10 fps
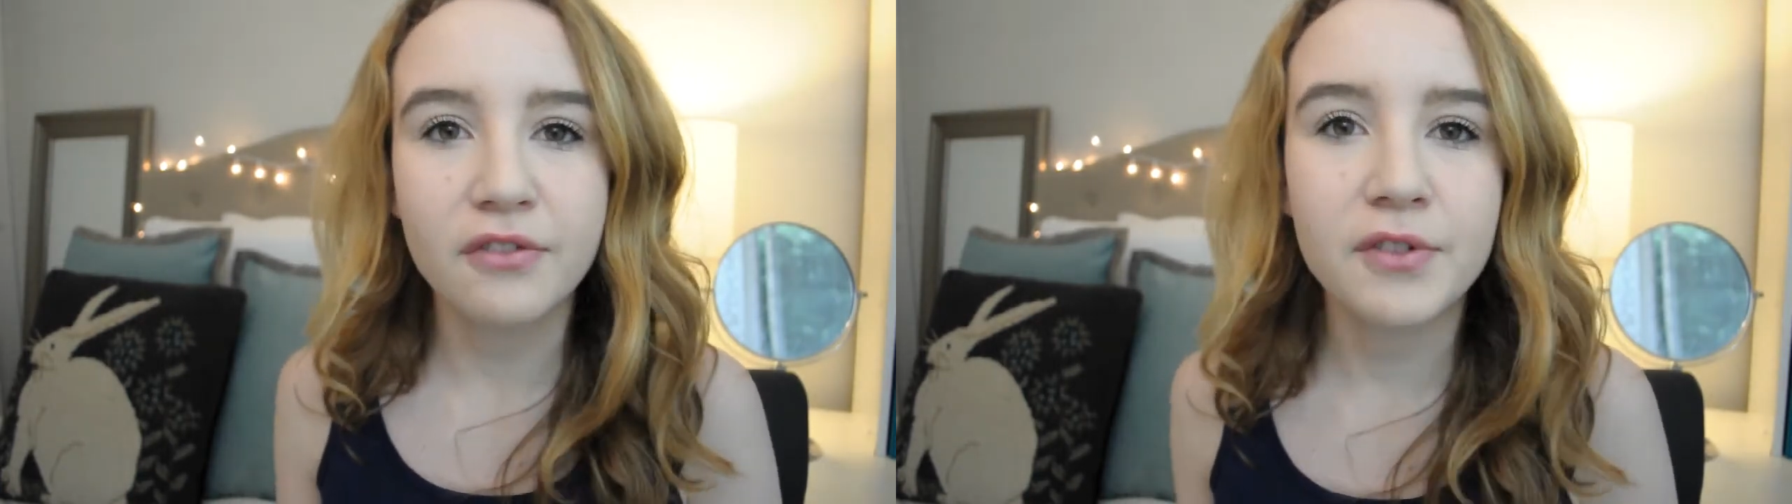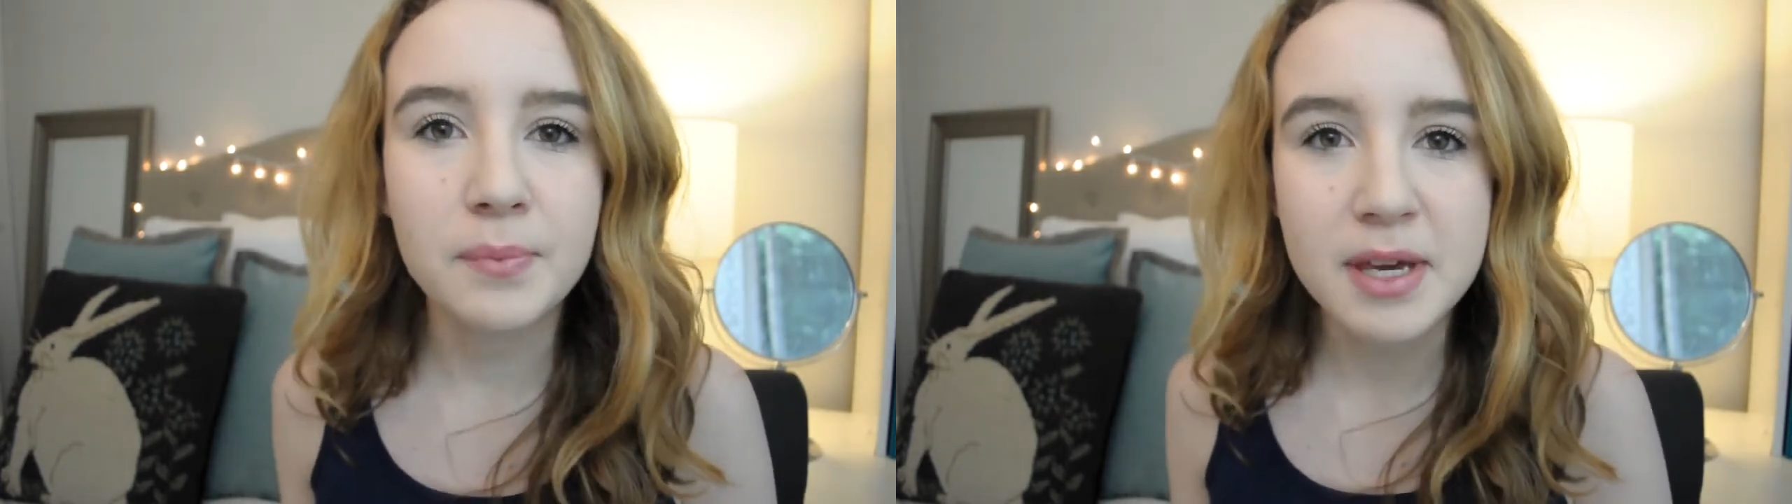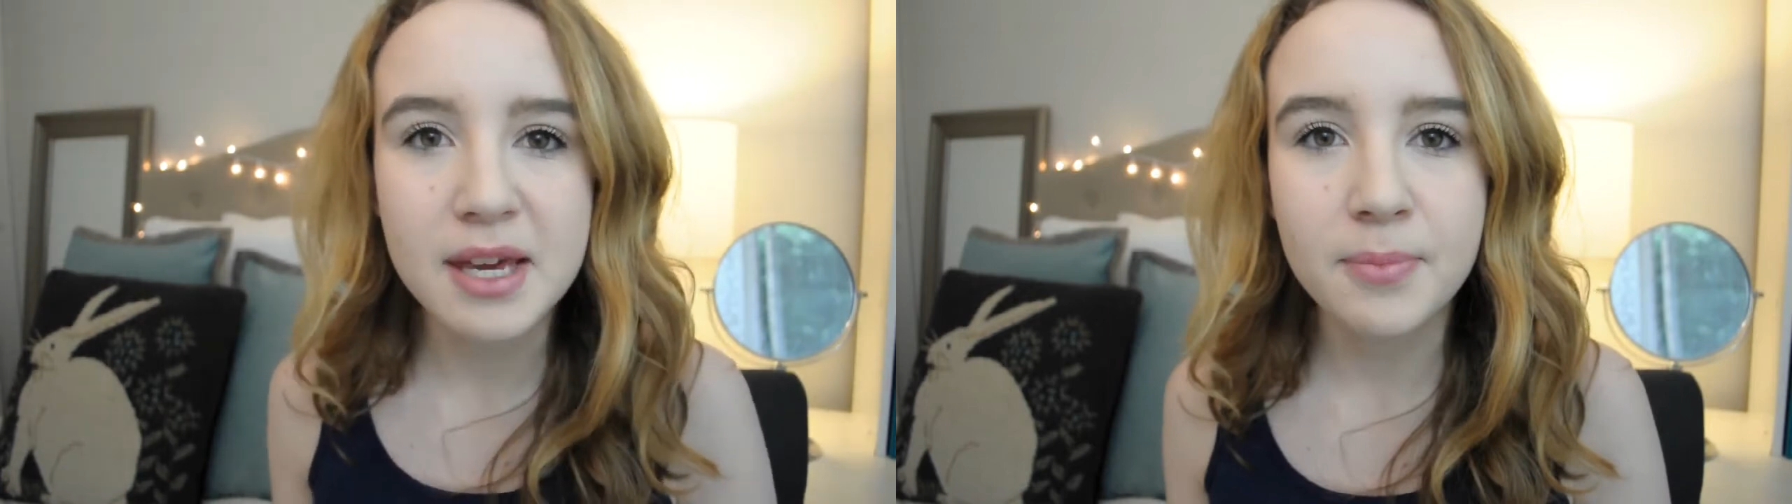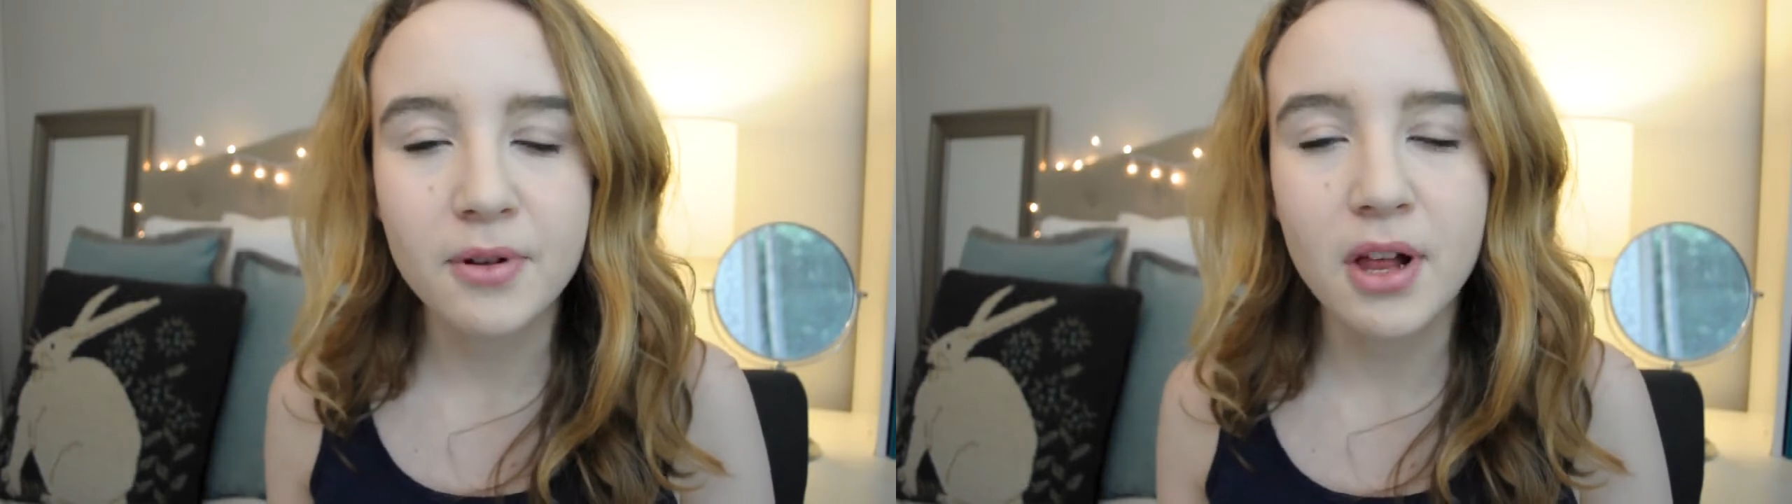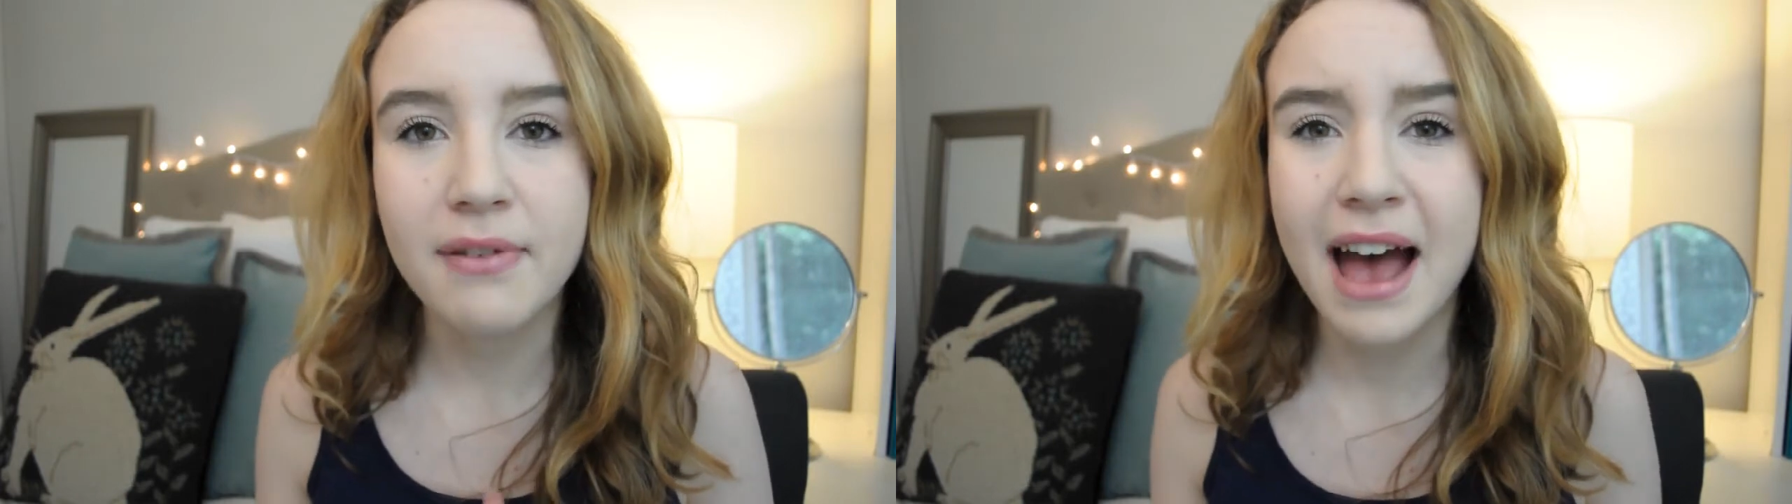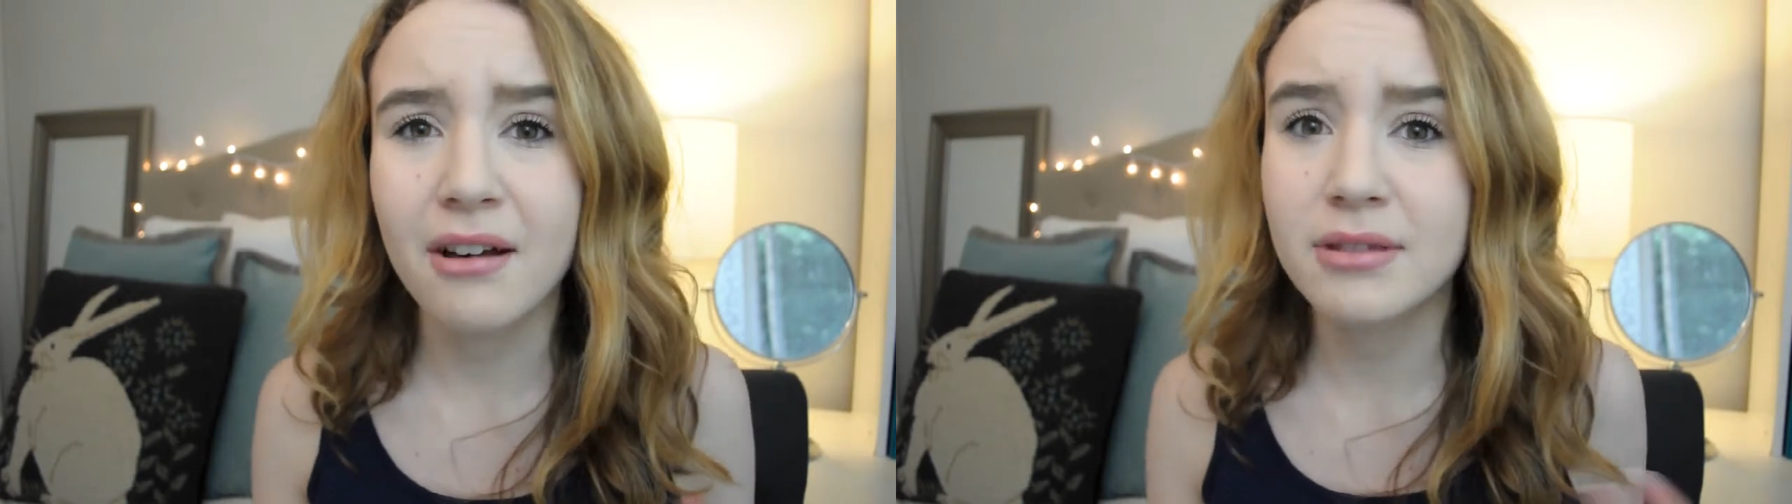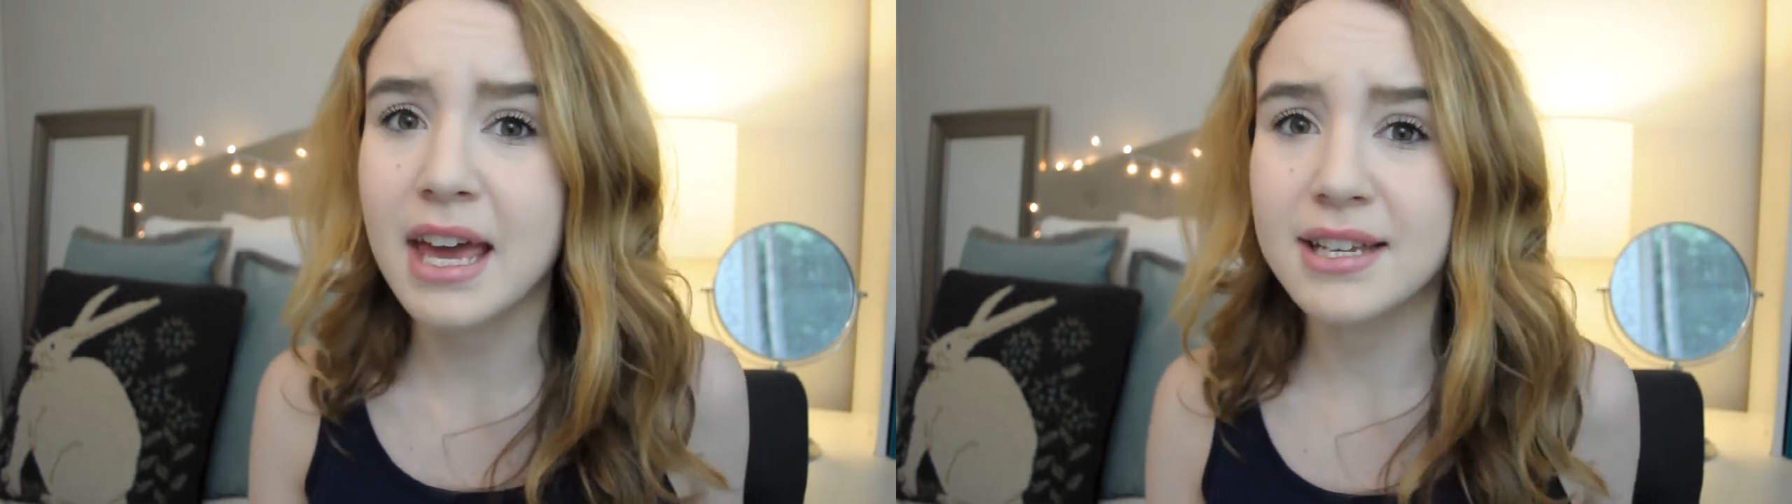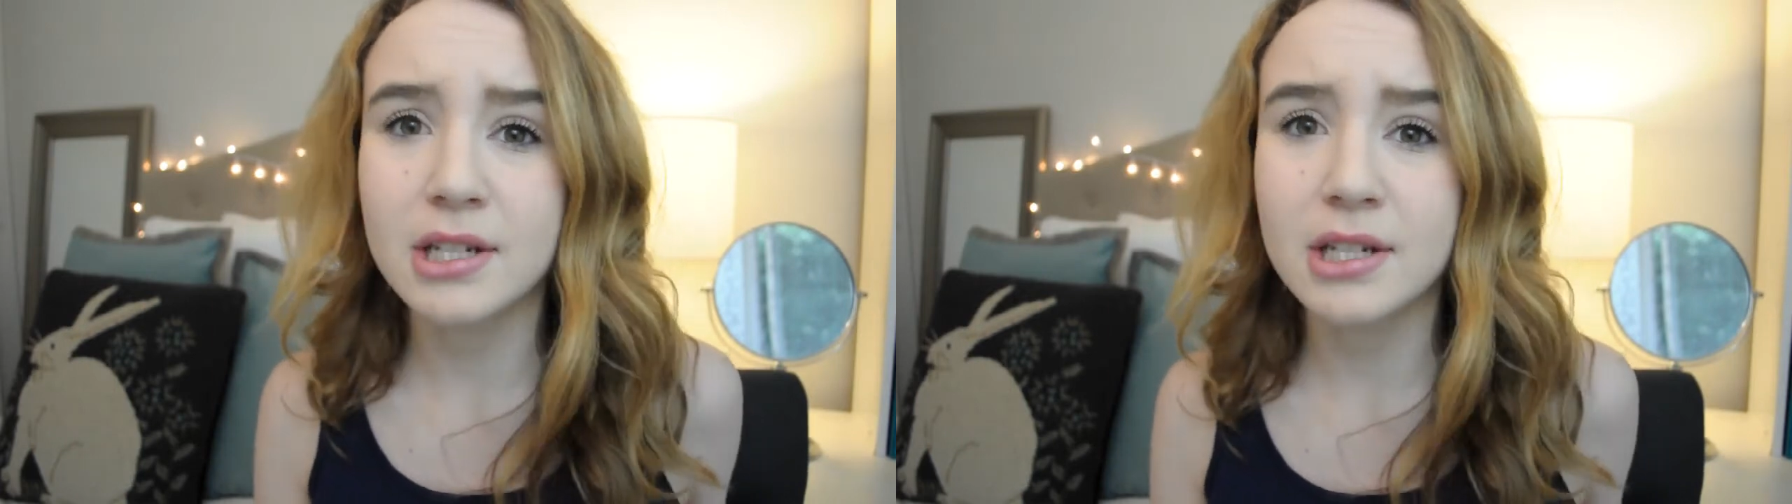from people of how they